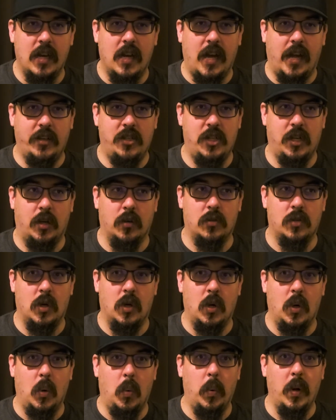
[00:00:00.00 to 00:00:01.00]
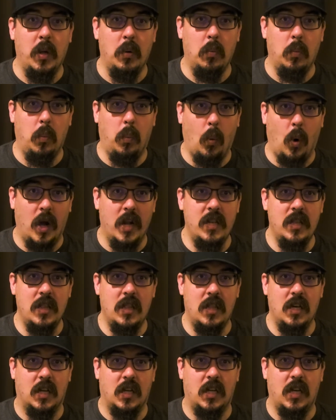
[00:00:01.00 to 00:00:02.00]
And she goes, "We won
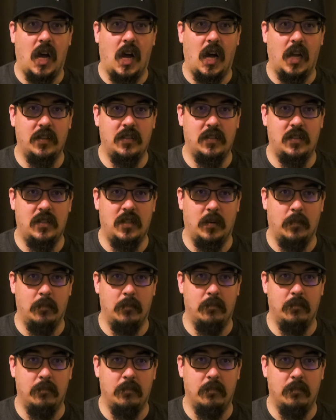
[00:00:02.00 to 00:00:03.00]
the custom."